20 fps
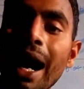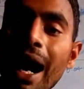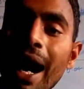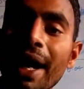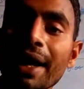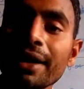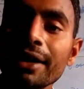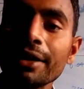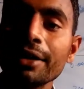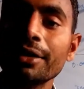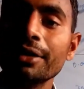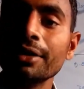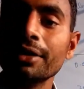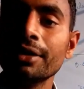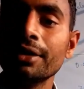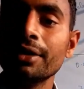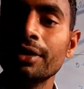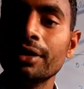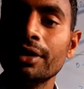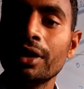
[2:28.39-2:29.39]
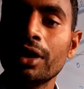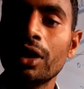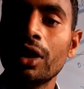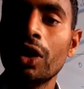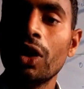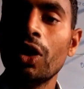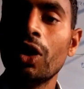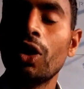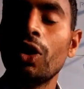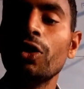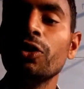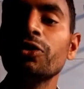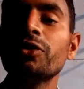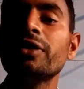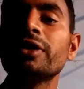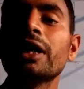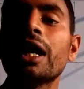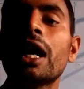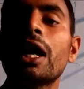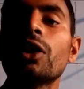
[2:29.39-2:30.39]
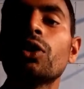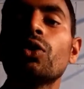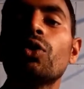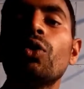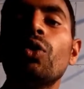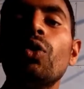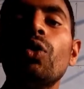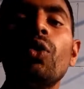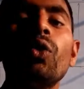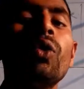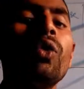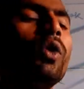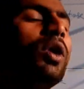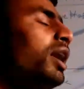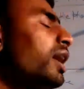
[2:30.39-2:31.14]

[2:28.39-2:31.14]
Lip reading: ion on sarcoplasm.